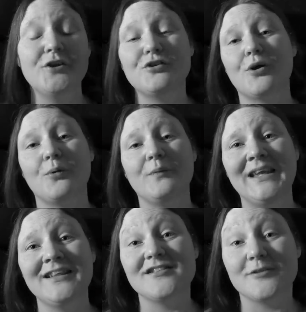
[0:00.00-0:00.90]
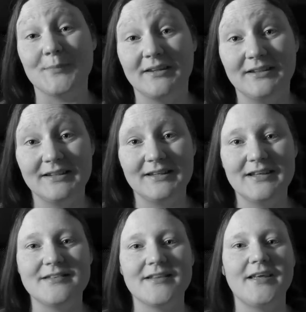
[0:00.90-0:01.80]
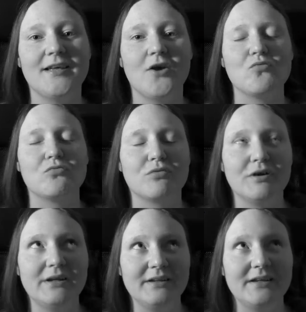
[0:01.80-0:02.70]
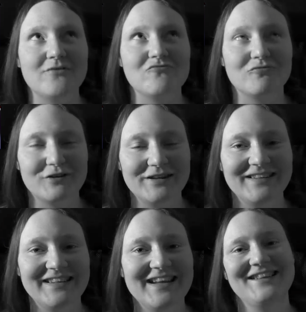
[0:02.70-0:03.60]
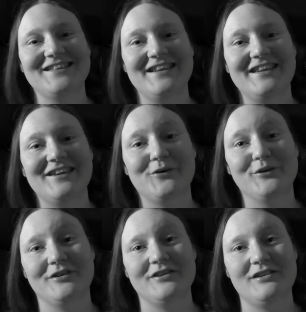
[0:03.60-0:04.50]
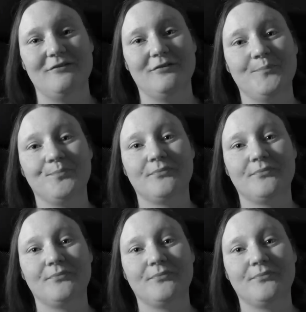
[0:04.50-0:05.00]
So the Instamic is a really, really handy alternative.